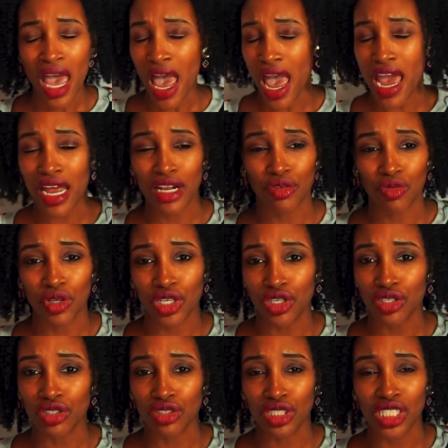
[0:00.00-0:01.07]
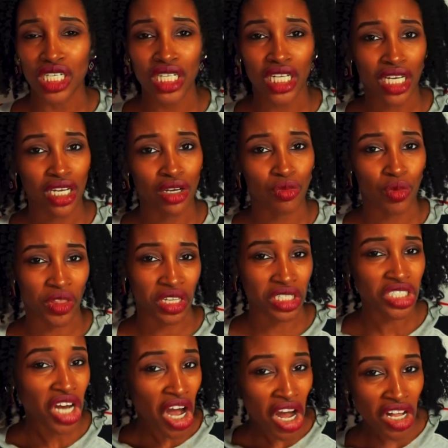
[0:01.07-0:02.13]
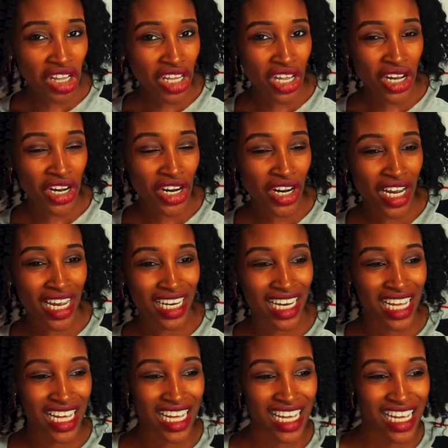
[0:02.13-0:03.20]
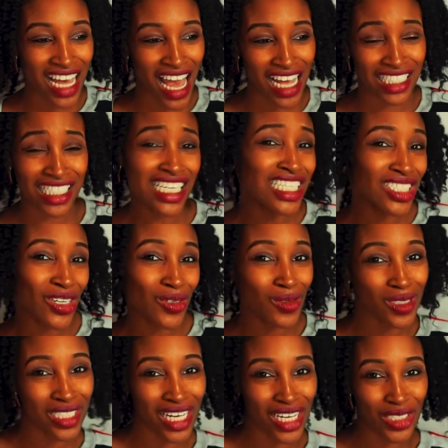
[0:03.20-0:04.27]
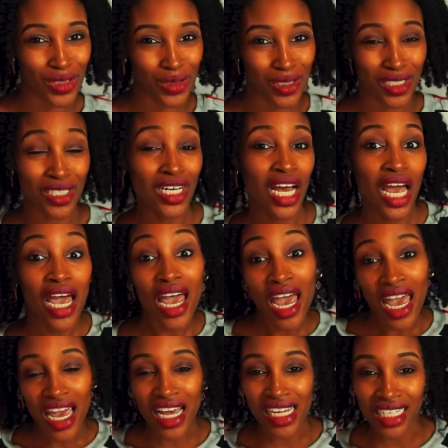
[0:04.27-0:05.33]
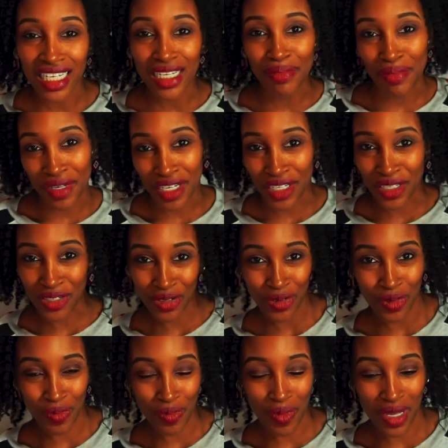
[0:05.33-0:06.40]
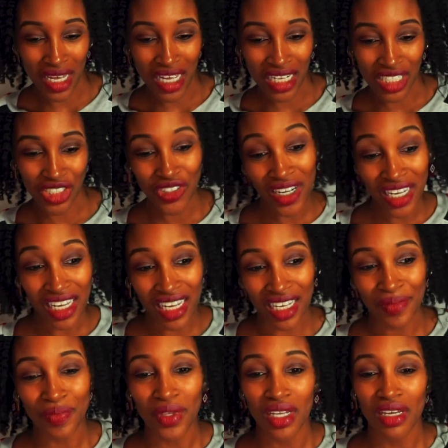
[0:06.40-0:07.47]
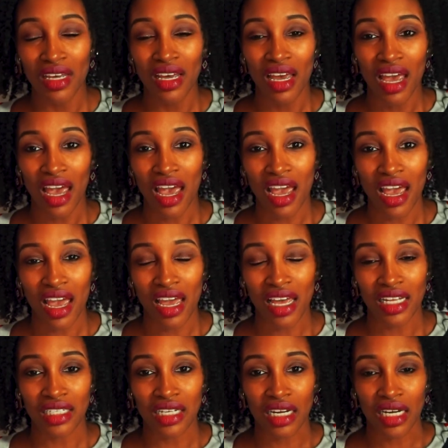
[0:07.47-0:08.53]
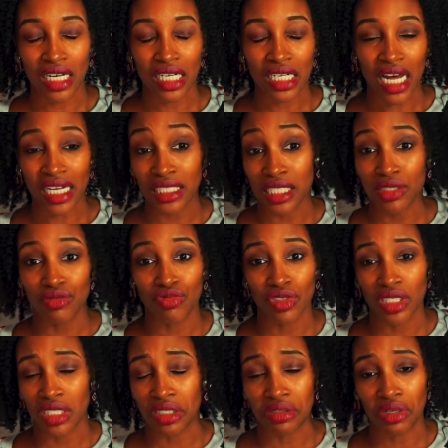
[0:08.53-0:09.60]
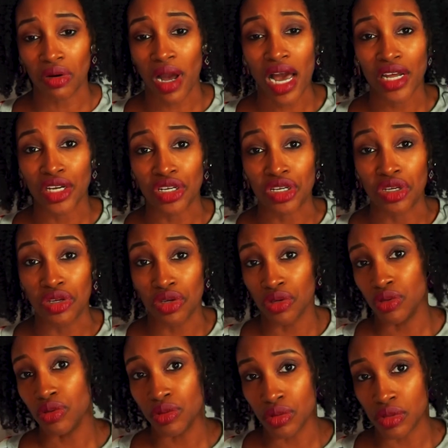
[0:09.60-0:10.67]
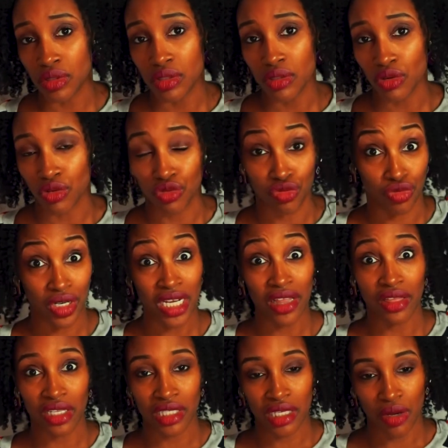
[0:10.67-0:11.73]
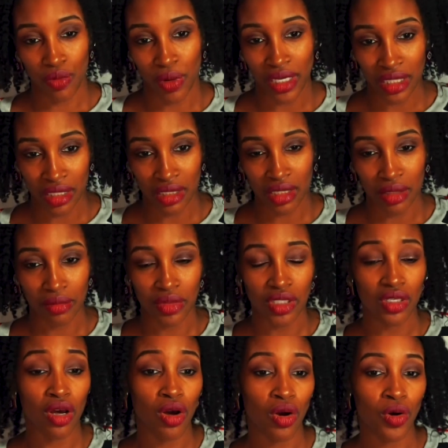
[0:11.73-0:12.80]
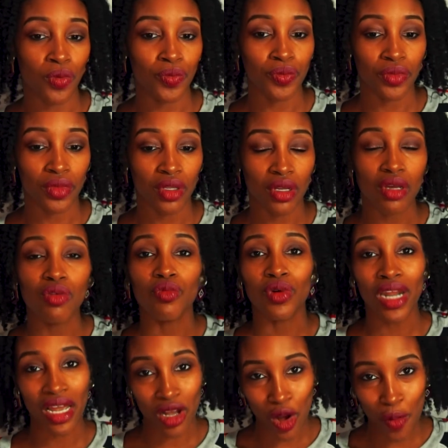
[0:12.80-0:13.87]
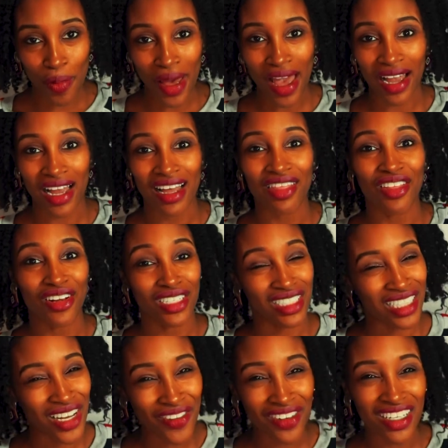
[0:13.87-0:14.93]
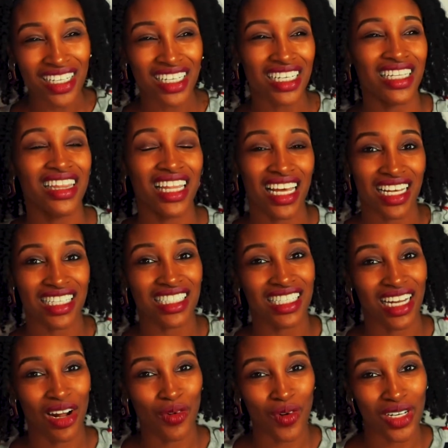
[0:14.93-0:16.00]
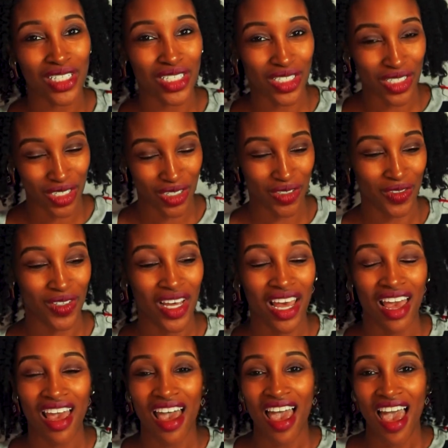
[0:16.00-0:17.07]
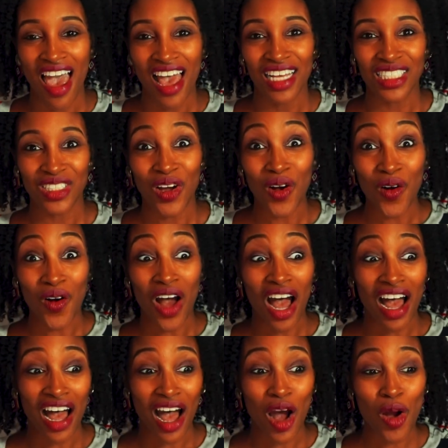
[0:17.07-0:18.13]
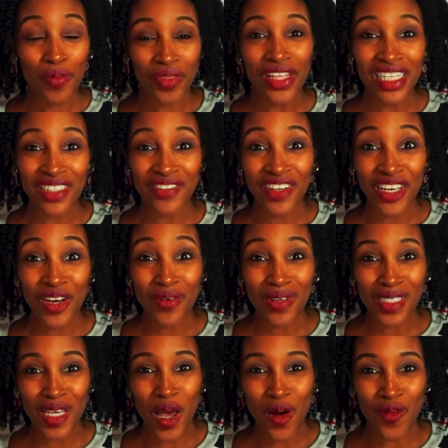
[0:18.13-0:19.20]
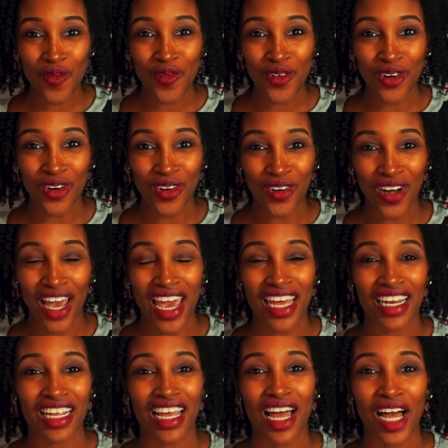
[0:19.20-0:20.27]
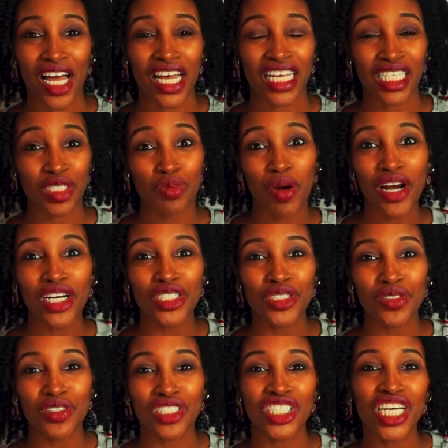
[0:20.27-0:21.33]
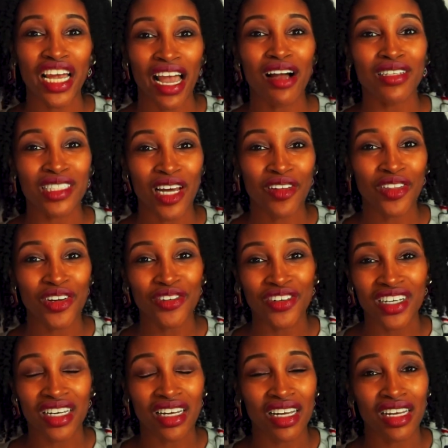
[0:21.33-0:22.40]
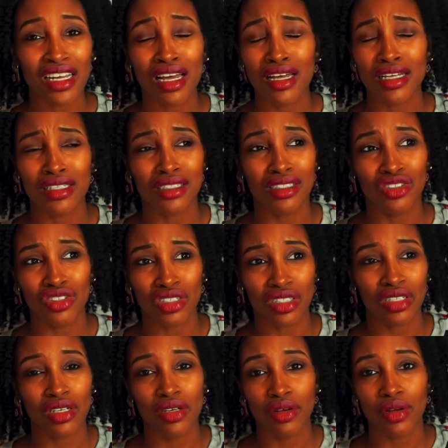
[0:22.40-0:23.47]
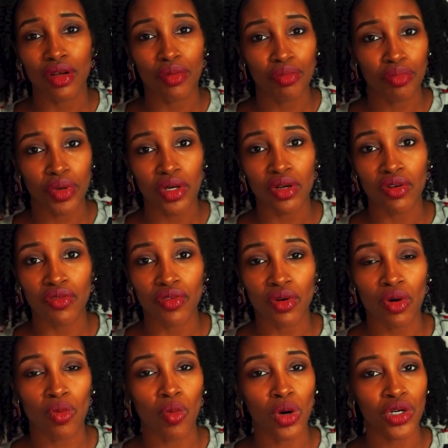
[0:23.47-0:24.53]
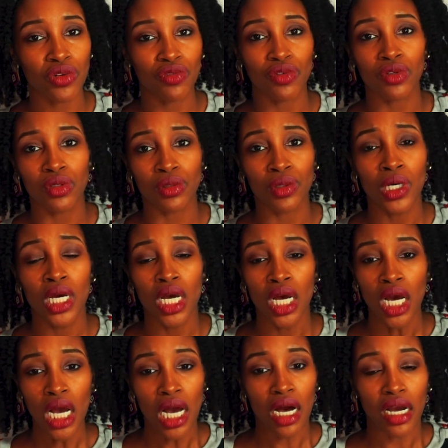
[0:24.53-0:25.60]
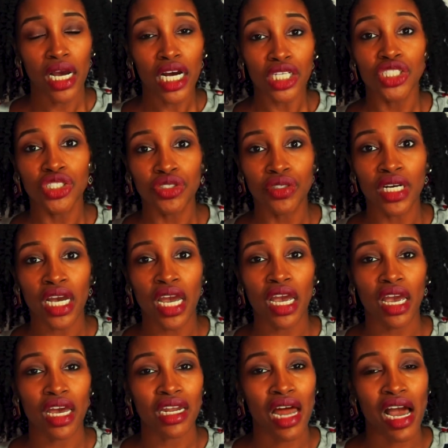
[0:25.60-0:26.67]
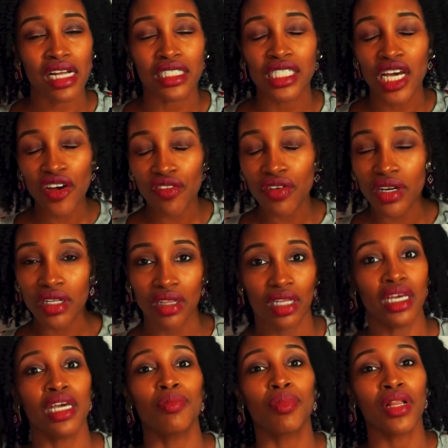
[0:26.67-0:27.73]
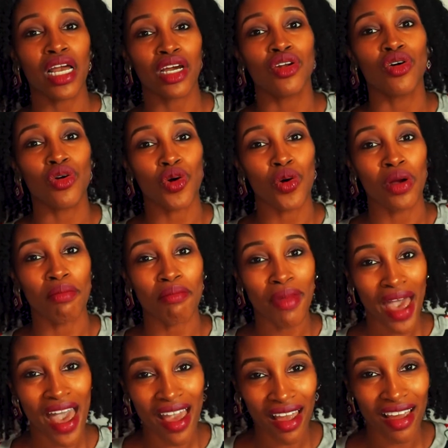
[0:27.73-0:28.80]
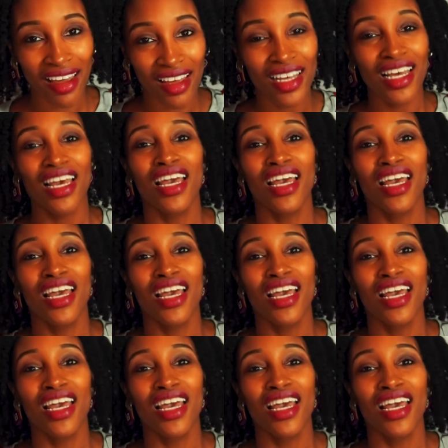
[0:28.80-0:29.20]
And when you're dealing with a toddler and he has his own schedule, it can be a little bit tricky. And I didn't really know how to use or read the subway system. So when I go back, there's definitely things that I want to do. So I hope this video was helpful and inspired you to check out South Korea. It's just beautiful, wonderful country, and I definitely plan on going back.